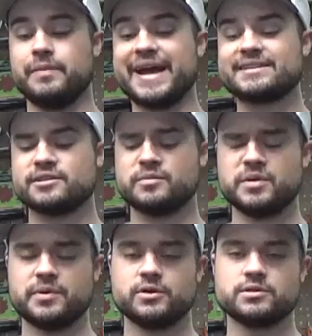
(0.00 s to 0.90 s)
Matt's going to be
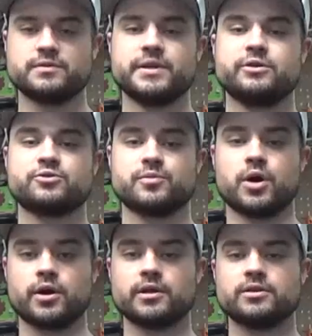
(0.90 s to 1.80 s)
posting videos from
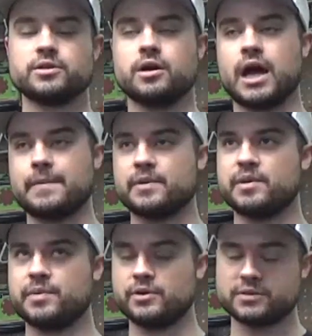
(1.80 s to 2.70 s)
Arkansas. I'm going to
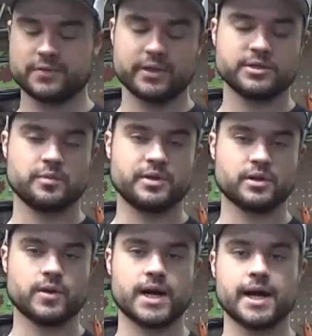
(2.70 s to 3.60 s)
be posting videos up here in
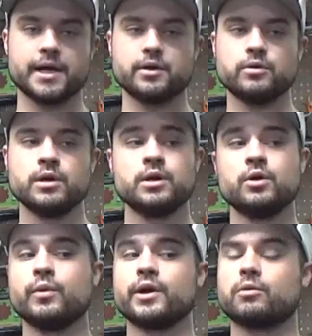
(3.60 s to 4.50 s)
Ohio.
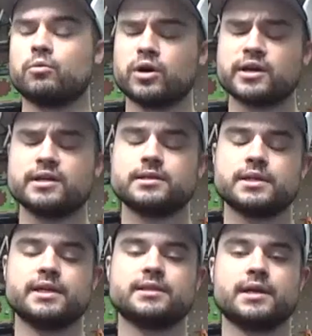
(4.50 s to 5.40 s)
We are working to
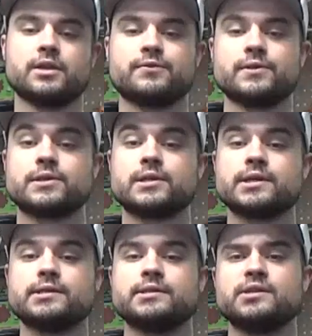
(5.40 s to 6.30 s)
get together for
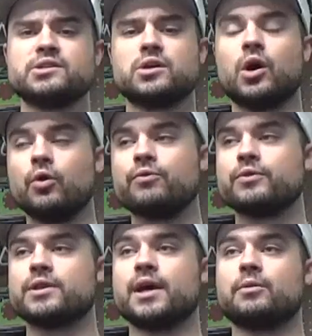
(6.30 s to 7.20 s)
turkey season.
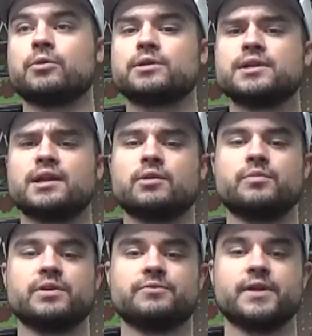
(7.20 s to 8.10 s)
Hopefully that works out. That would
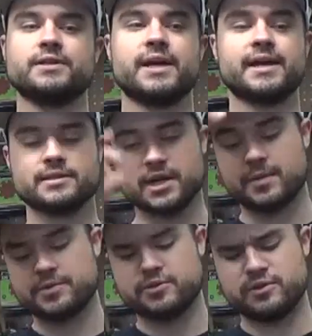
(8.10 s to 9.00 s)
be a fantastic
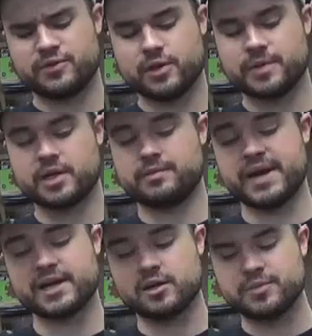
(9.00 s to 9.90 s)
opportunity for him to come
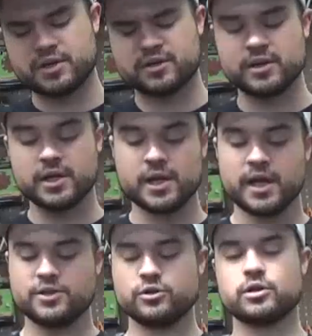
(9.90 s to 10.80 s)
back up here,
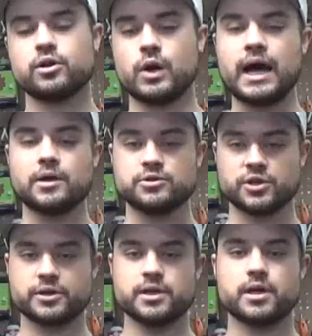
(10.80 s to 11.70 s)
do a little Ohio
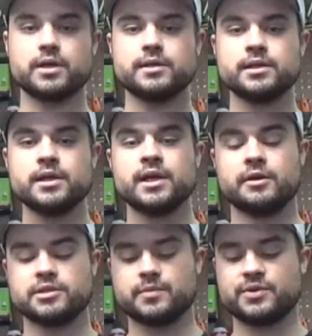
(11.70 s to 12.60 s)
turkey hunting.
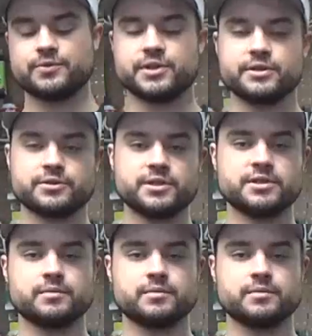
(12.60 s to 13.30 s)
He's up here for deer season.